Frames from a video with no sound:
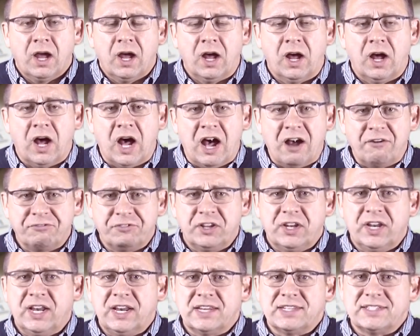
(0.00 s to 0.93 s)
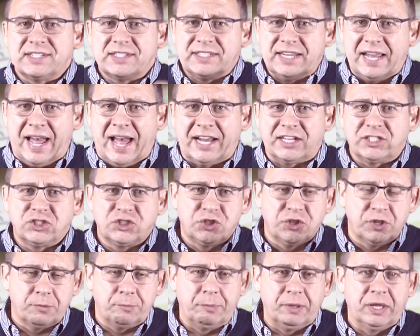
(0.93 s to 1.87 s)
Often it is attached
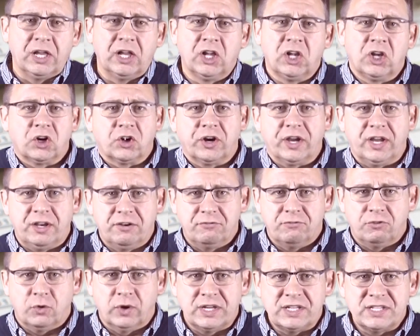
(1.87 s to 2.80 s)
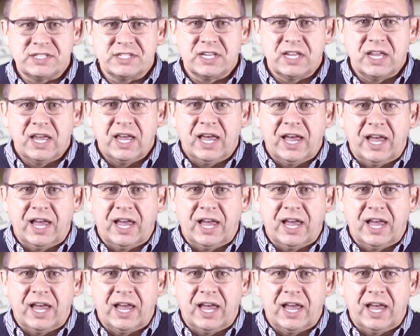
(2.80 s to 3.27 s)
to the bill or invoice,